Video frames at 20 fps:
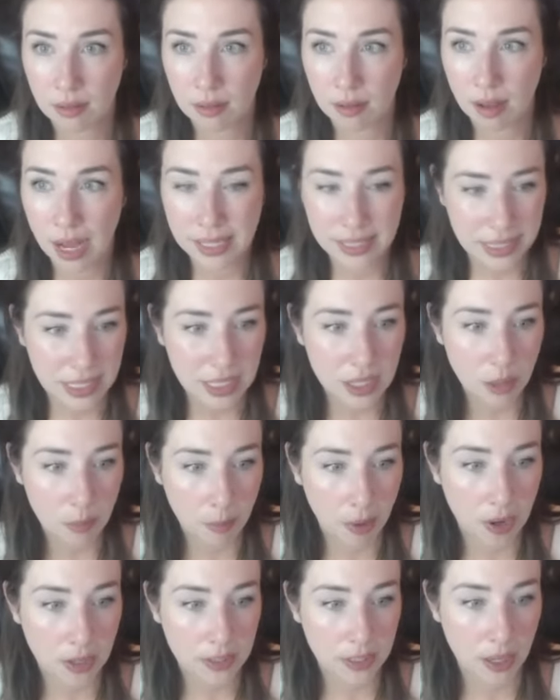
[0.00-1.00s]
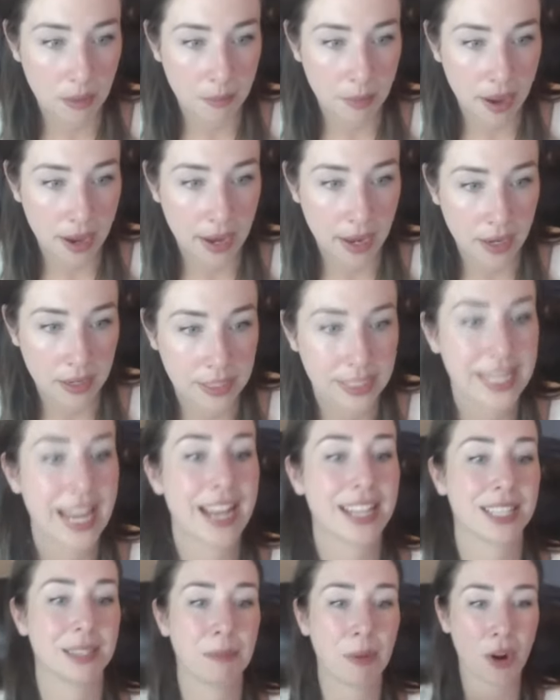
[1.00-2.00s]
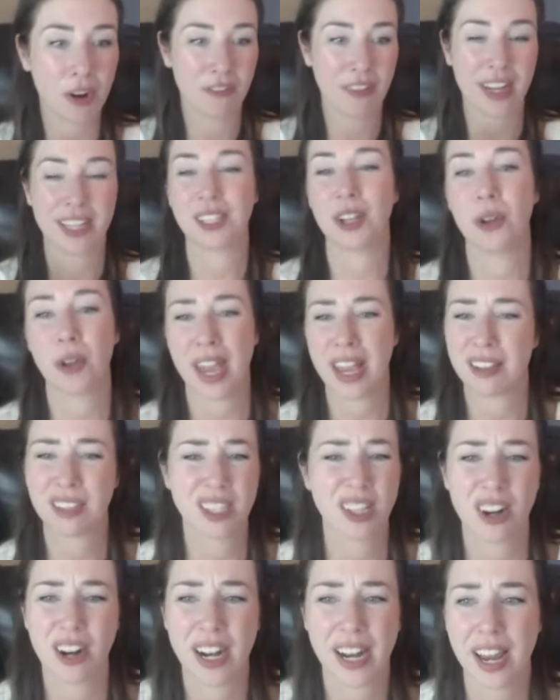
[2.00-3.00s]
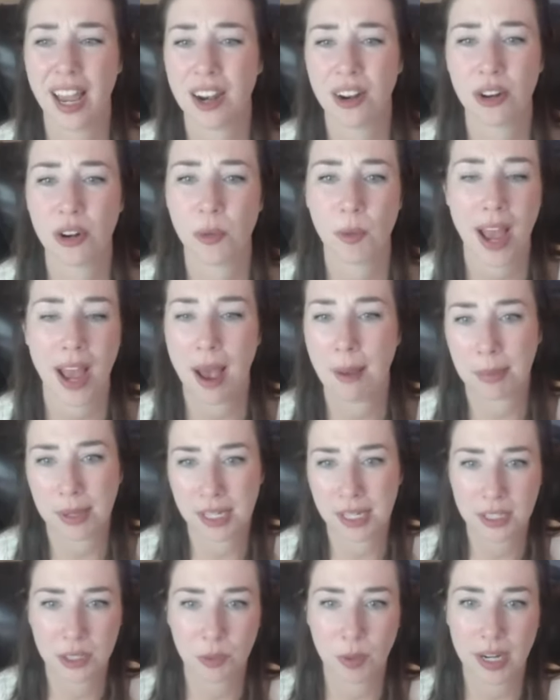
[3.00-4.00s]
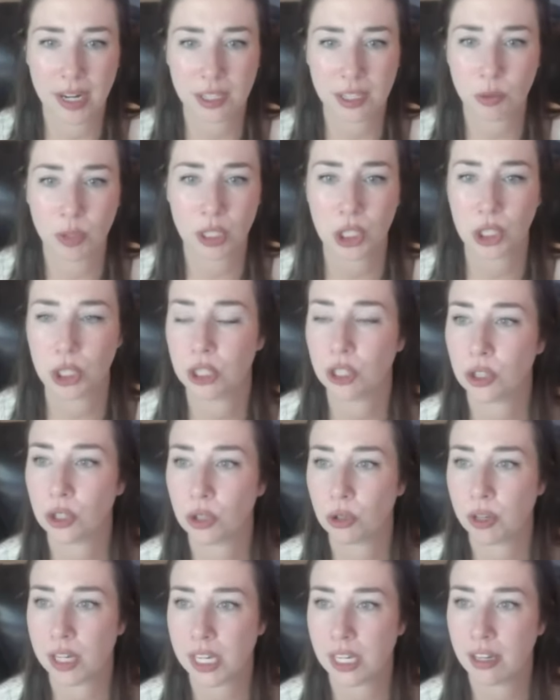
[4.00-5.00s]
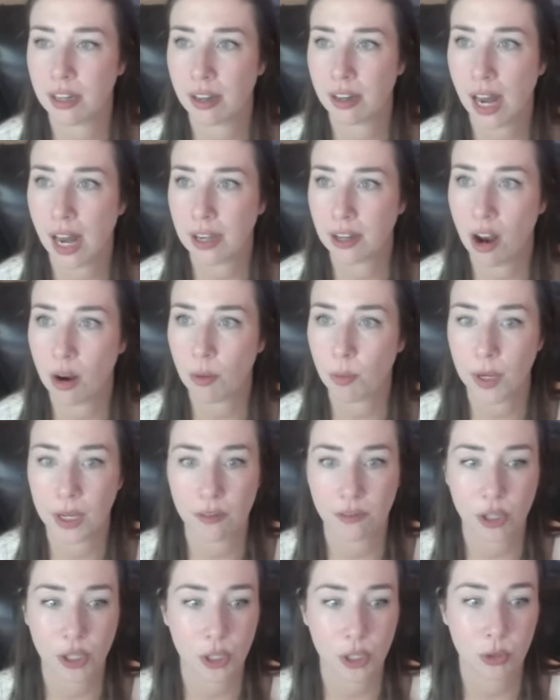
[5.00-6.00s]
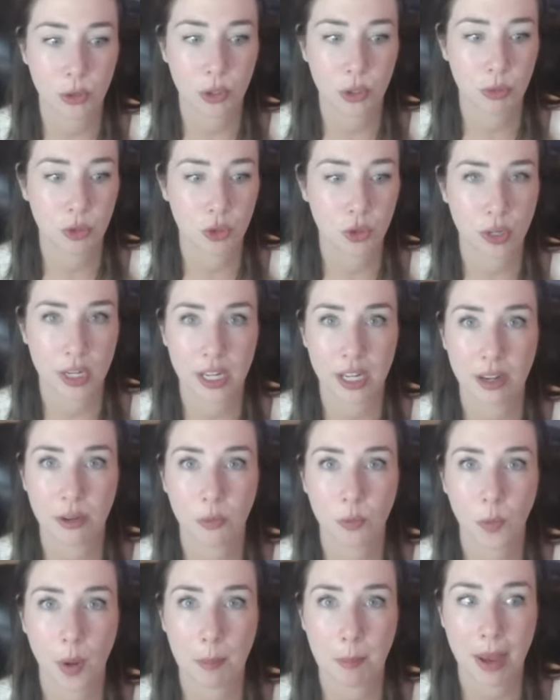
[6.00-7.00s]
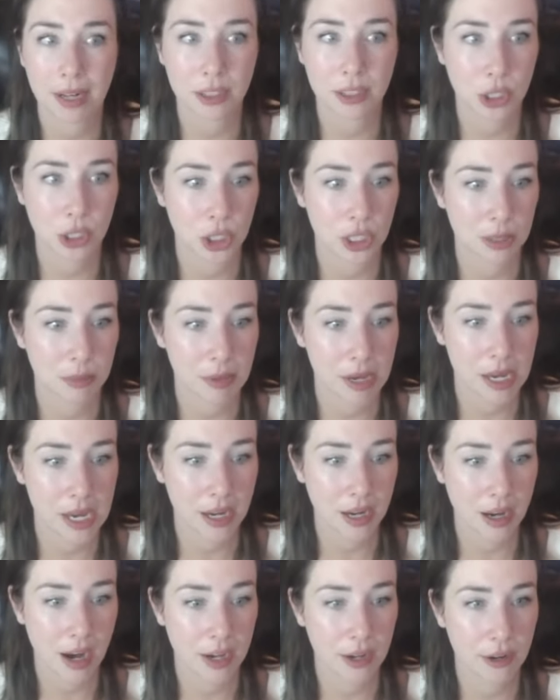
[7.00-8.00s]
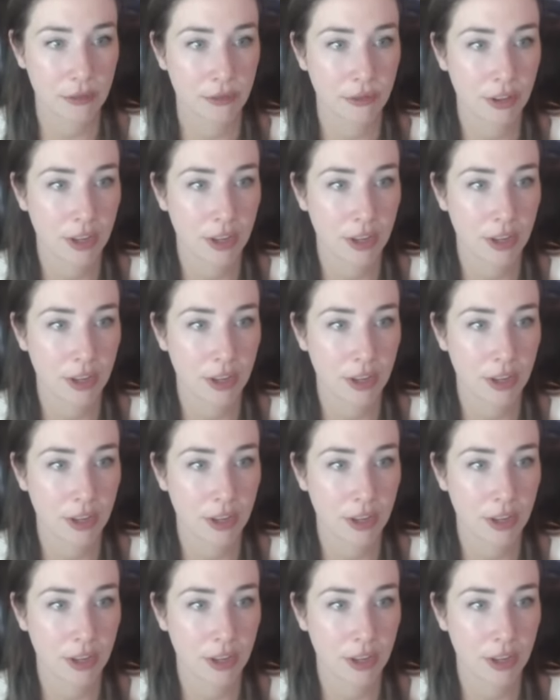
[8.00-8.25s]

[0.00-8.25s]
I see the bars on my end. Yes, perfect. Okay, sorry. I don't know what happened. It's when I switched the screen and got rid of the YouTube screen and went back to just me. It kind of